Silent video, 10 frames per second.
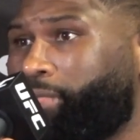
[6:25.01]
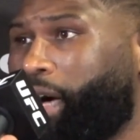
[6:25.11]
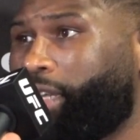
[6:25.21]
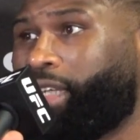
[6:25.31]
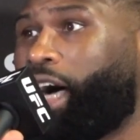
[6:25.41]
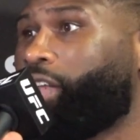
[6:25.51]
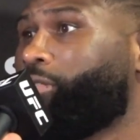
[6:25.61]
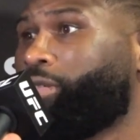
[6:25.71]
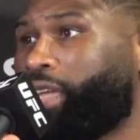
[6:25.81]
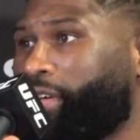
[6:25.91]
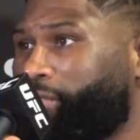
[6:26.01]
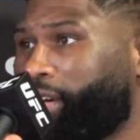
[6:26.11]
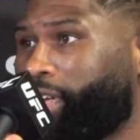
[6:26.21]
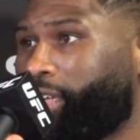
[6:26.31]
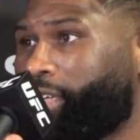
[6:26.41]
a dollar on that
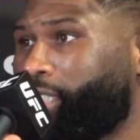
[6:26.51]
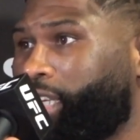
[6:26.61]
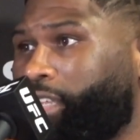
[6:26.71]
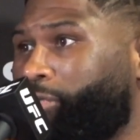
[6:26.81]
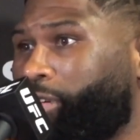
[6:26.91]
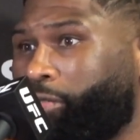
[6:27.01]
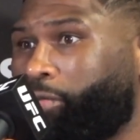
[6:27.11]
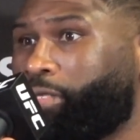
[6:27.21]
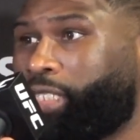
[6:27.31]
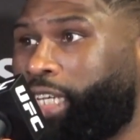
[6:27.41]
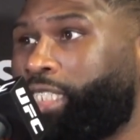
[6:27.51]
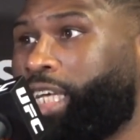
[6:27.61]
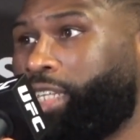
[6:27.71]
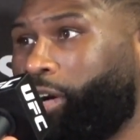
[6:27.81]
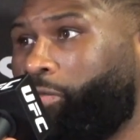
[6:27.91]
fight because anyone who says
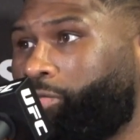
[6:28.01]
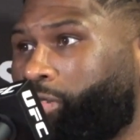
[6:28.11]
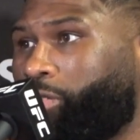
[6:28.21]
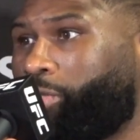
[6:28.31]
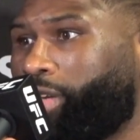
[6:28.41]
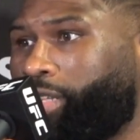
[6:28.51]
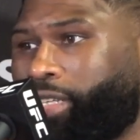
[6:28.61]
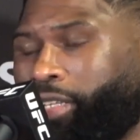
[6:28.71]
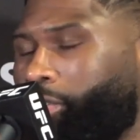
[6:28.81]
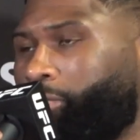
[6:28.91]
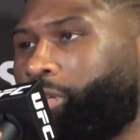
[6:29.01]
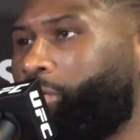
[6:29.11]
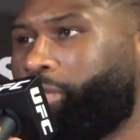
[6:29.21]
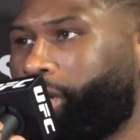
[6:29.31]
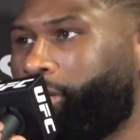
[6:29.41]
they know who's going to win, you
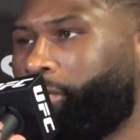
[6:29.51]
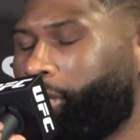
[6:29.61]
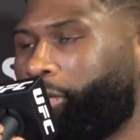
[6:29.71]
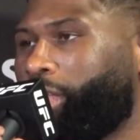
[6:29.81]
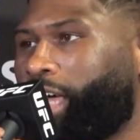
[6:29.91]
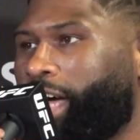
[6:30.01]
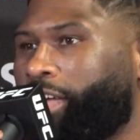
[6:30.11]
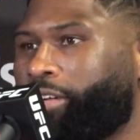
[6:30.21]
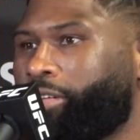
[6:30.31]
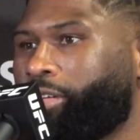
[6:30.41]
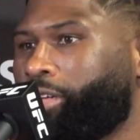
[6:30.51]
don't know. You're a liar.